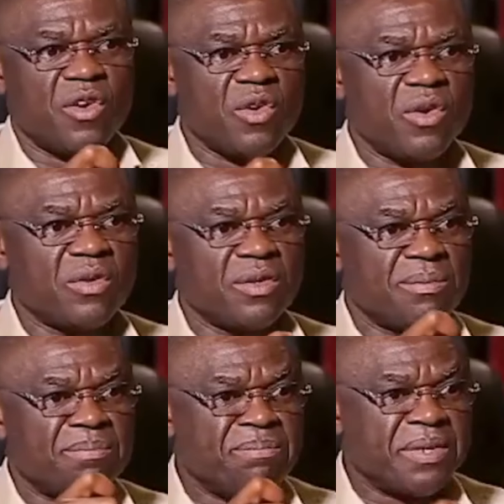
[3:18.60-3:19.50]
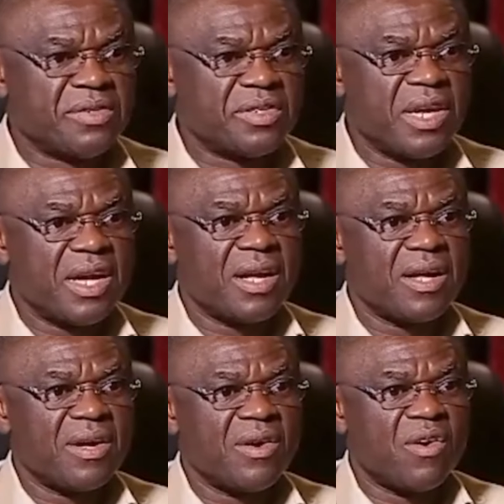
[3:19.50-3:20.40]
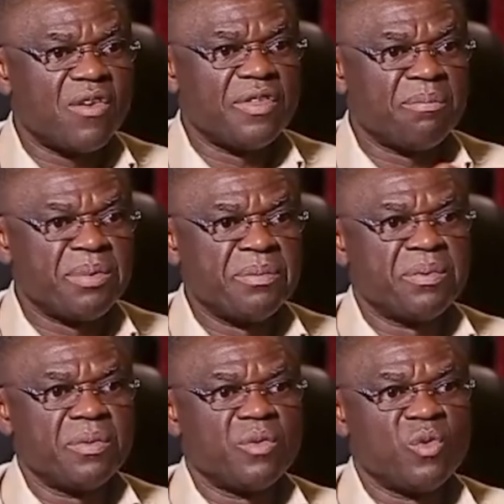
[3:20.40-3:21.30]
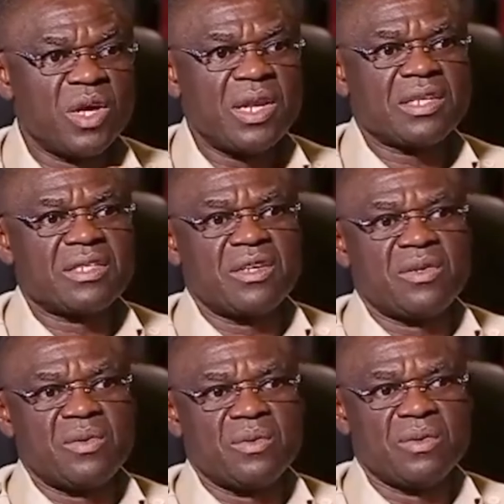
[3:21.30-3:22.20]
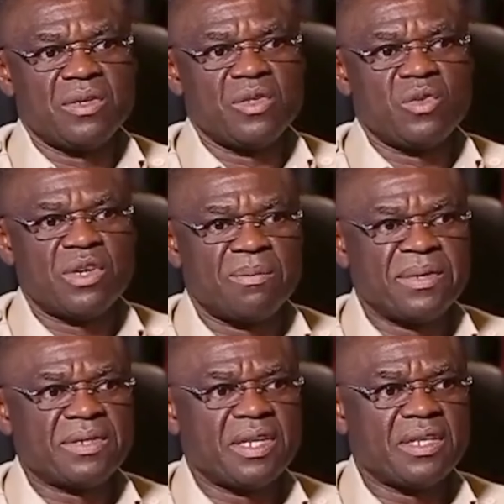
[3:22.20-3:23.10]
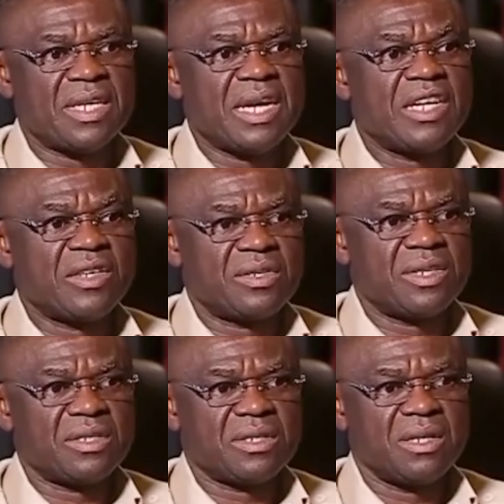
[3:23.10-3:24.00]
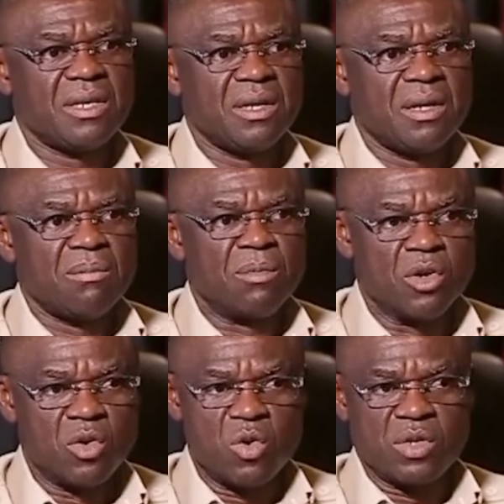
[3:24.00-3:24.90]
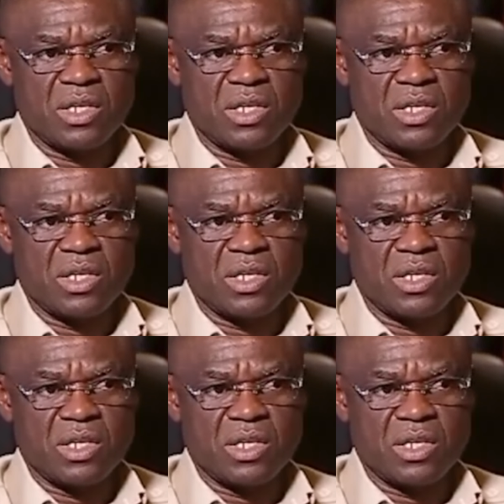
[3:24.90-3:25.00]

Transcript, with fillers: for your betrayal of the people who elected you to represent their interests. But know